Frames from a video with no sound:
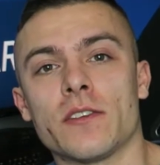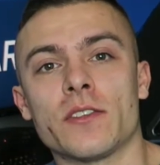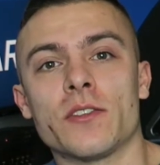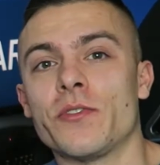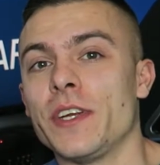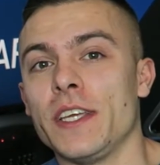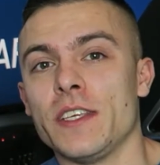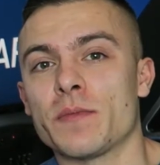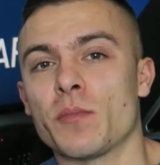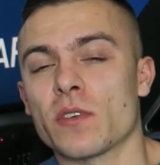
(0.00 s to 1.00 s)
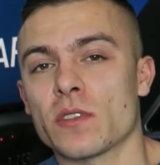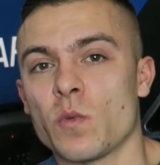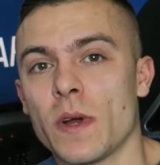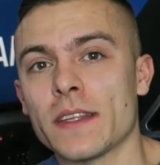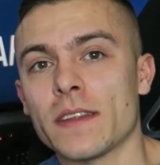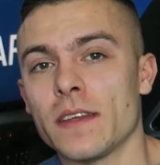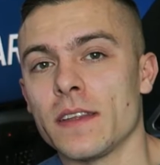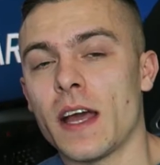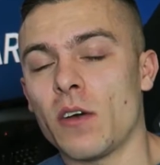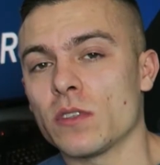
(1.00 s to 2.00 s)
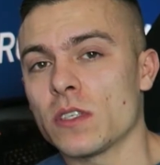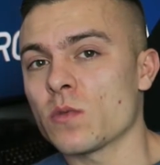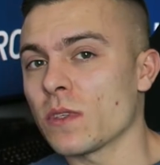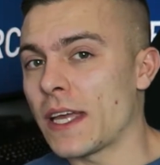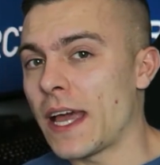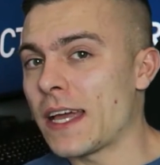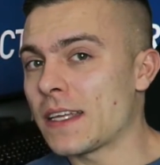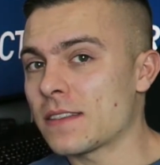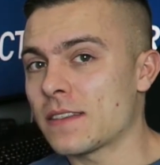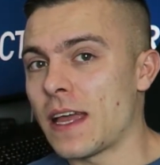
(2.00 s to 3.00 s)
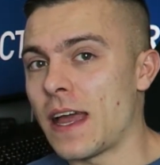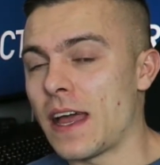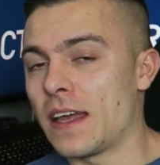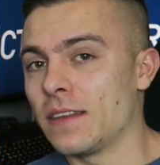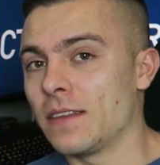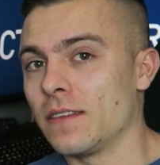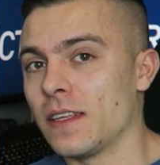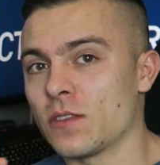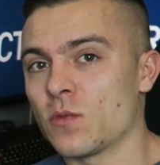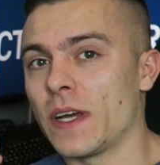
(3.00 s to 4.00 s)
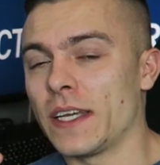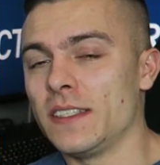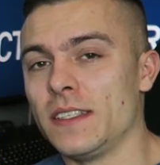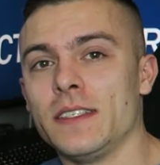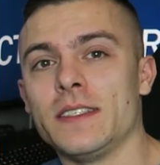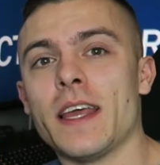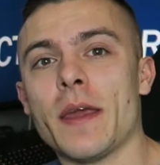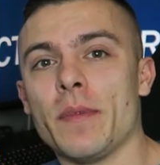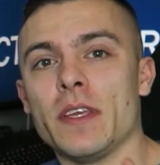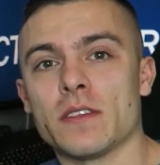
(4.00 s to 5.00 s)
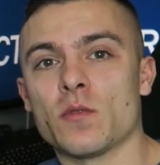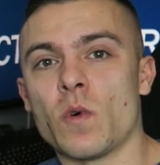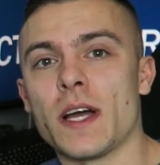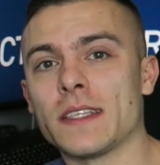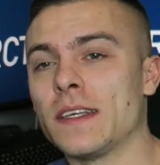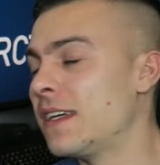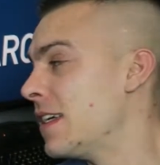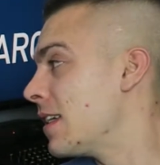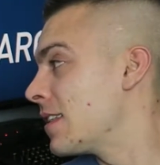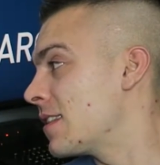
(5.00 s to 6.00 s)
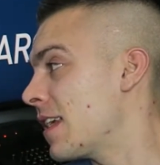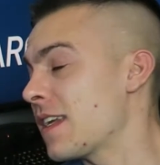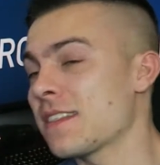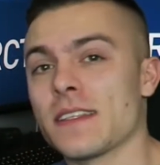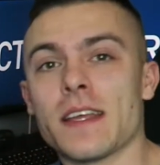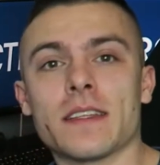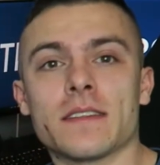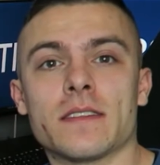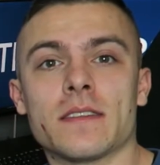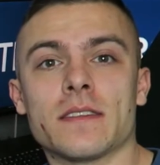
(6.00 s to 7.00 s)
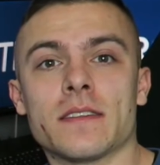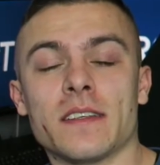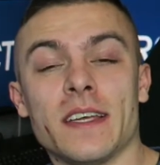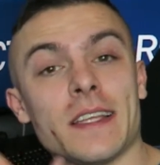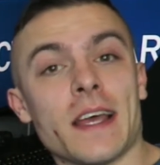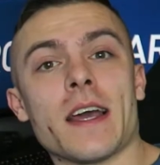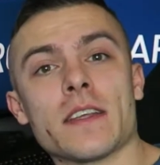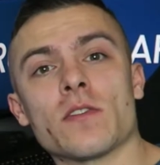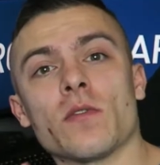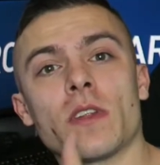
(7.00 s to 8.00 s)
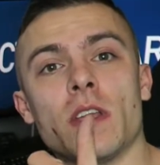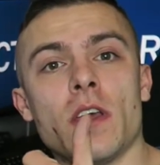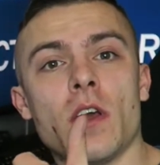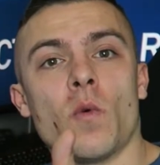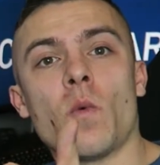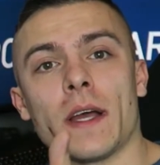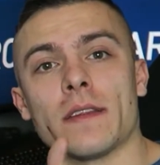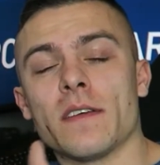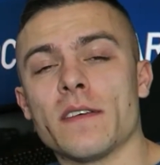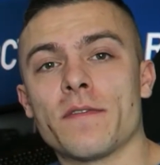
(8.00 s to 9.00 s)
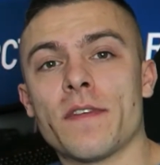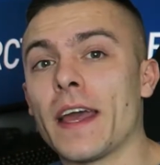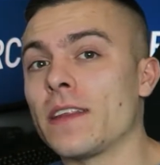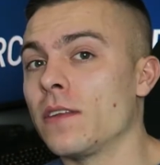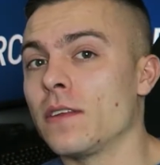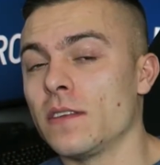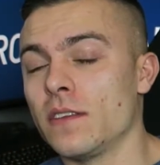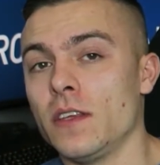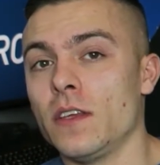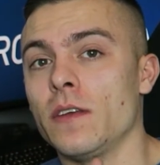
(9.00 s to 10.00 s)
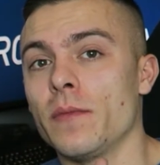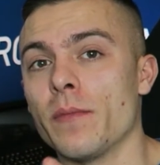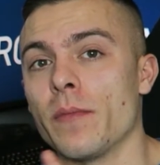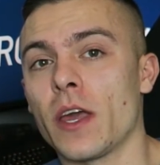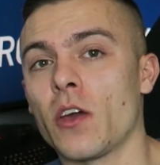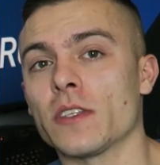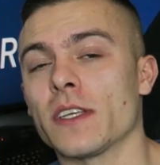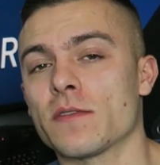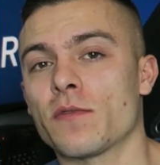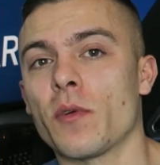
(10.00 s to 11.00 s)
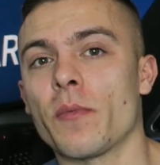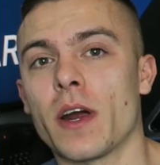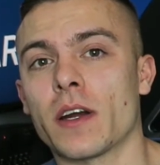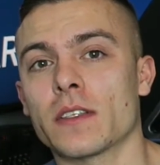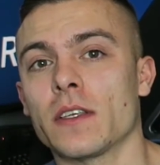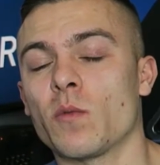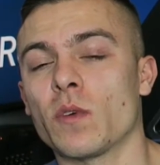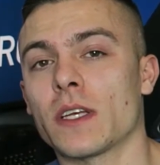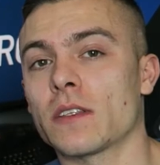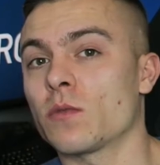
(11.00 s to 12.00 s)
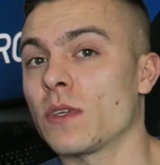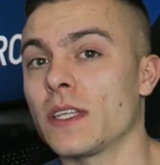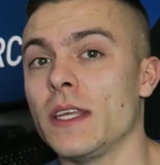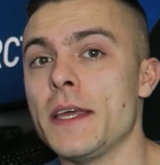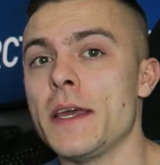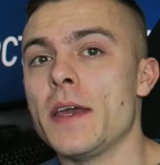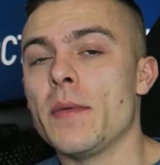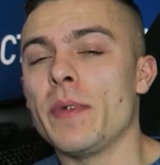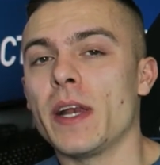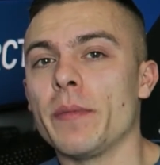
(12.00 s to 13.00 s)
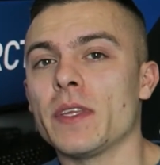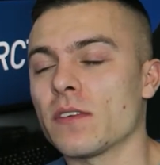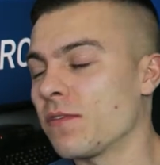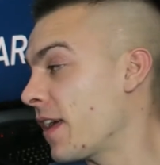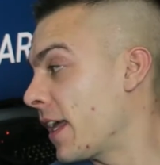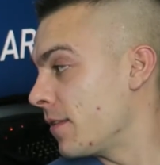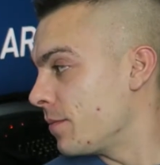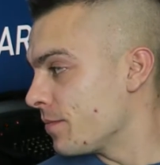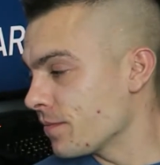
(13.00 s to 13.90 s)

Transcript: 33 eSports One. Now this one has, and that's why the name is One, says that it has only one fan, the BioniX from Arctic 120mm fan.